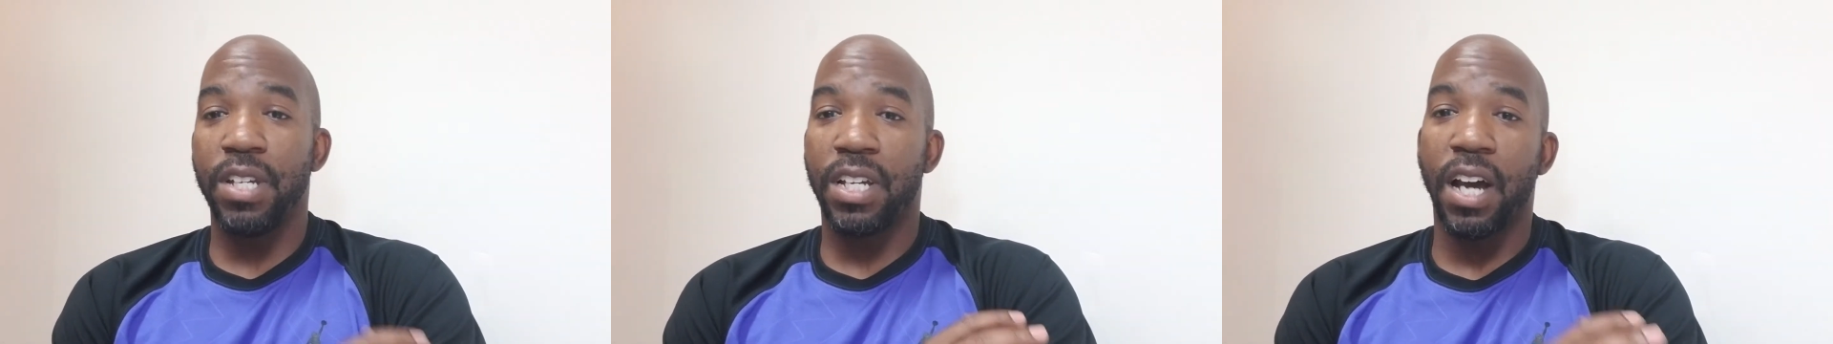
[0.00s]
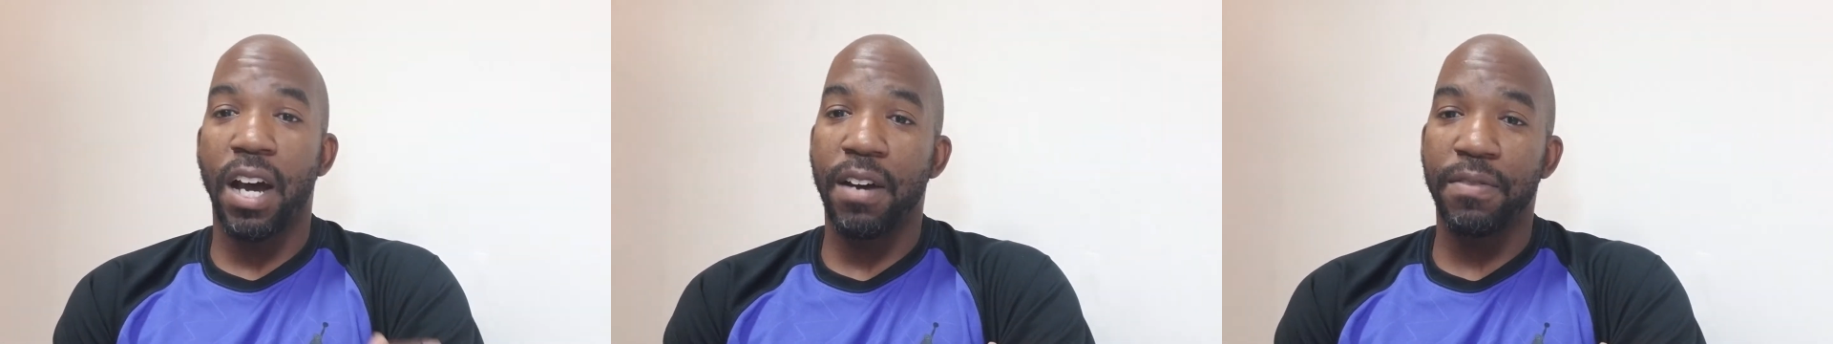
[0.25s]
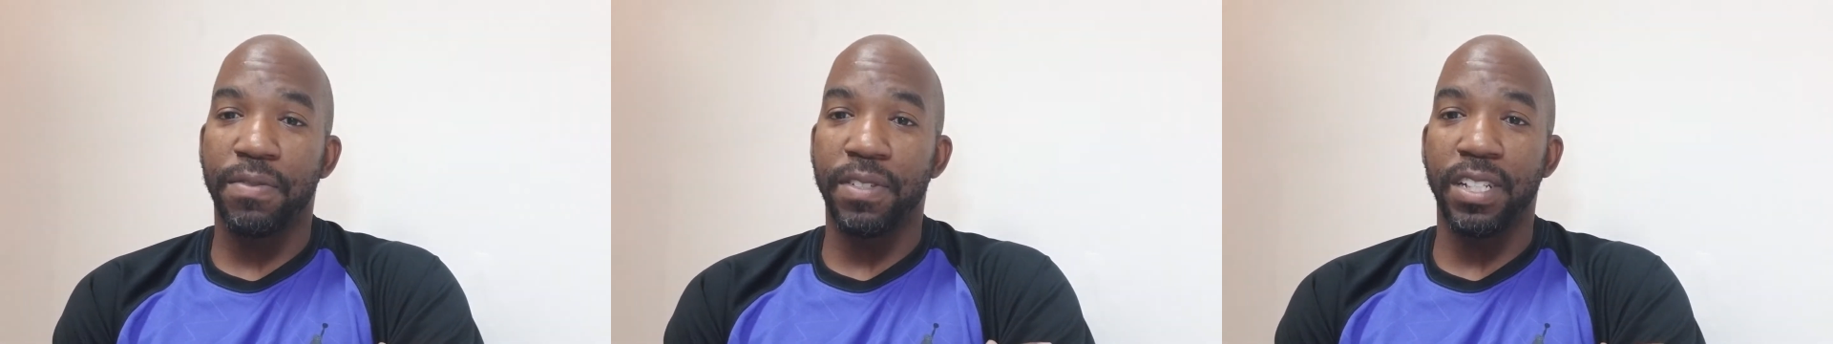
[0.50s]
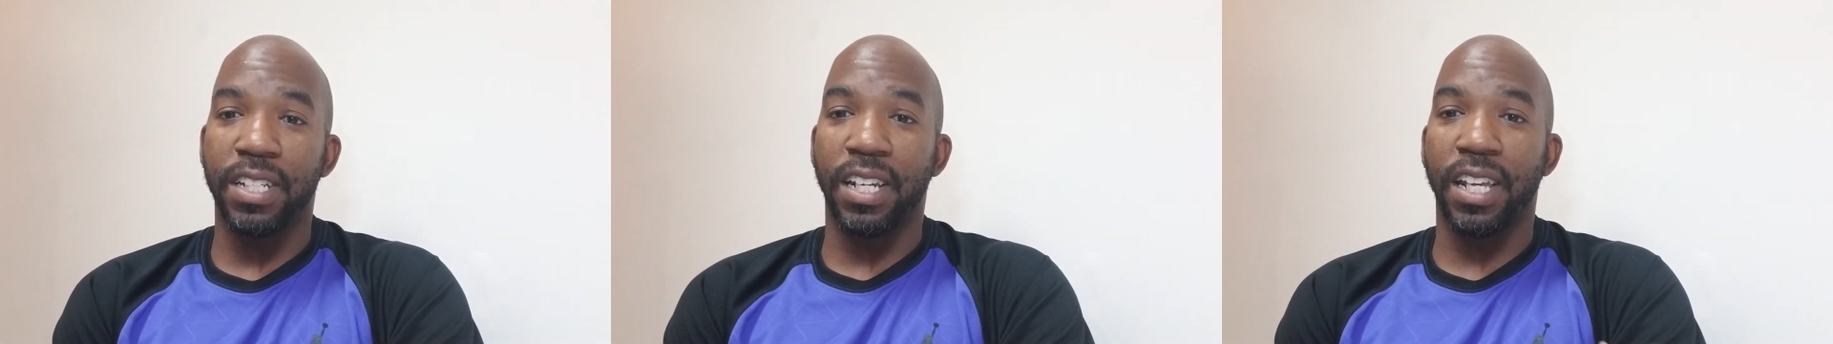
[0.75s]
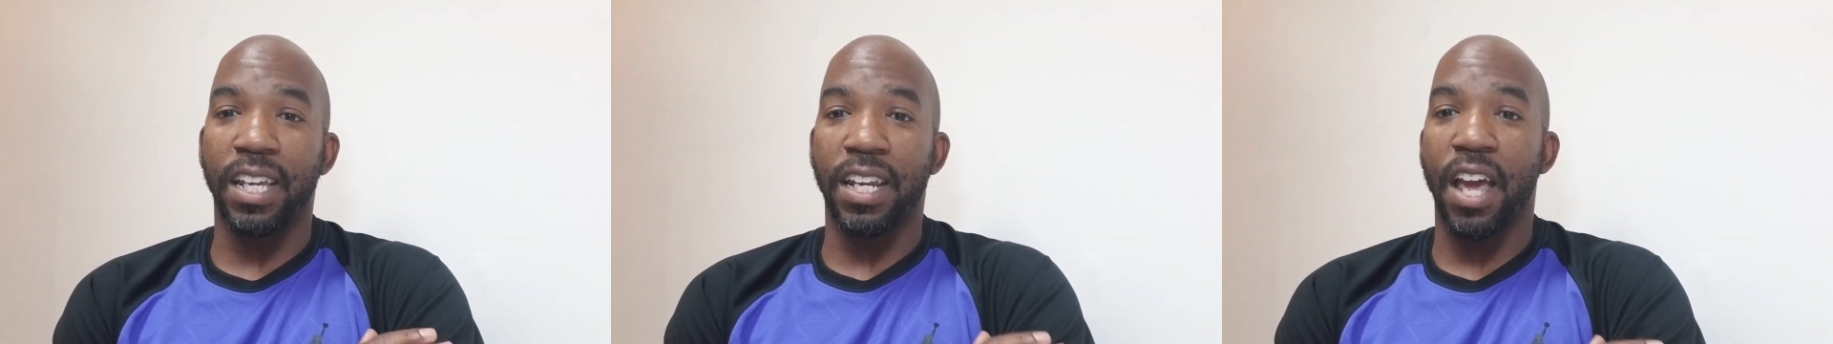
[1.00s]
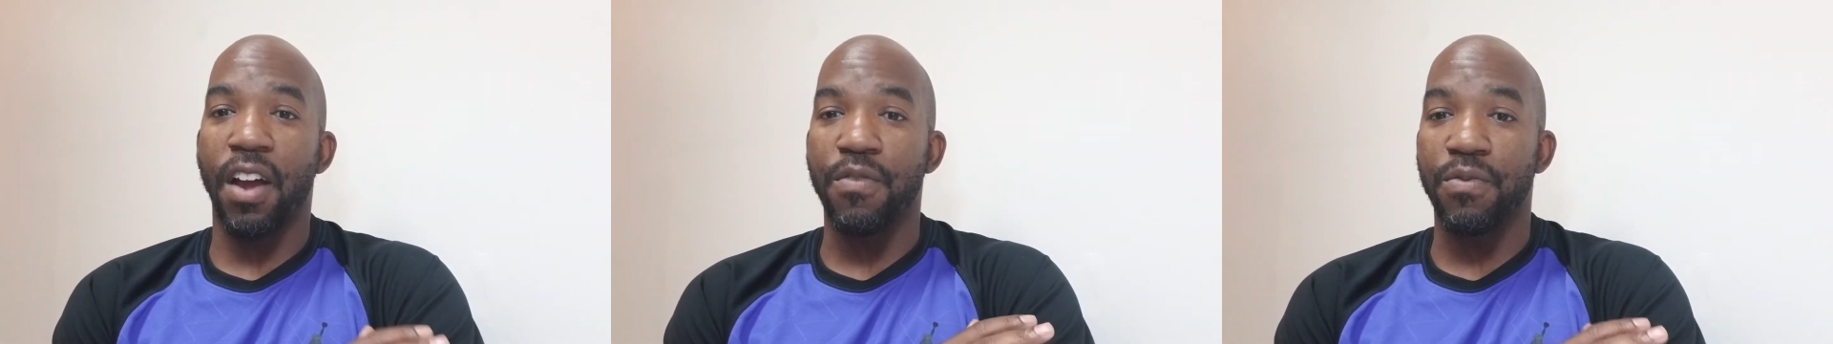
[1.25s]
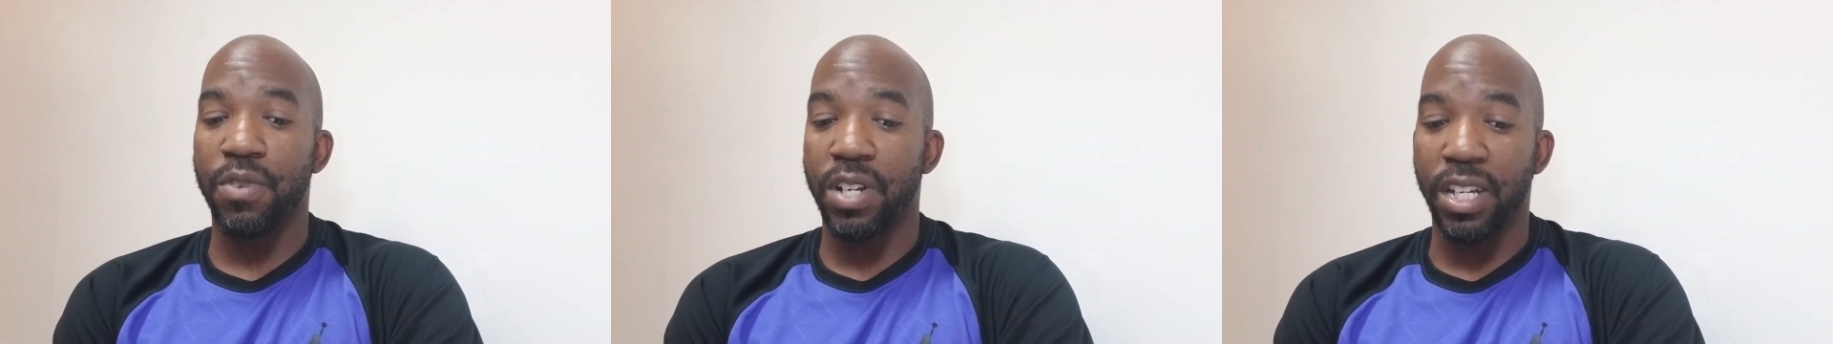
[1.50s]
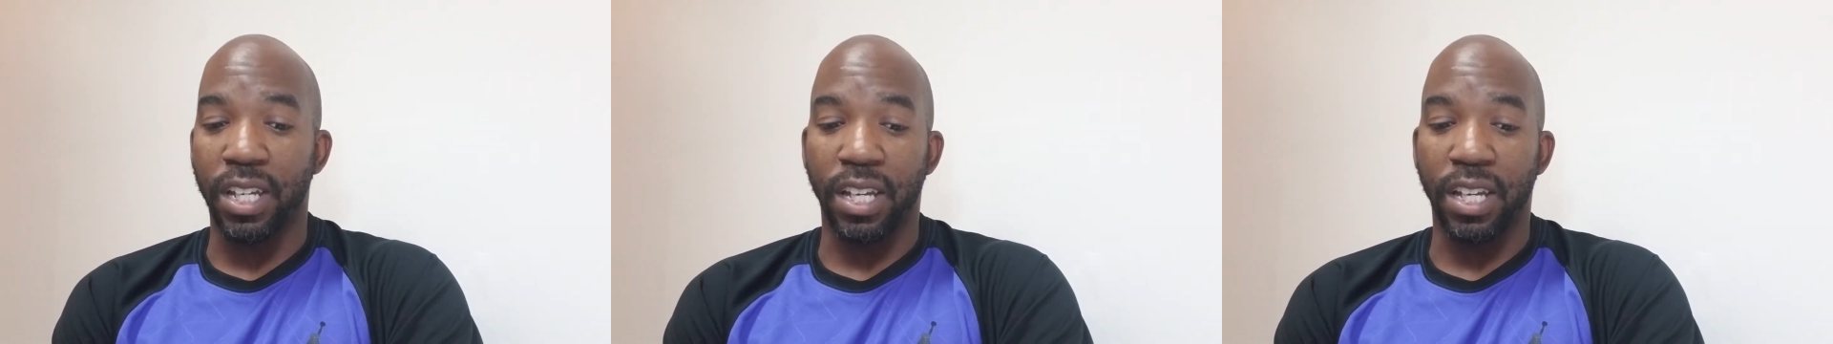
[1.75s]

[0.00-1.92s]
confident in that ring.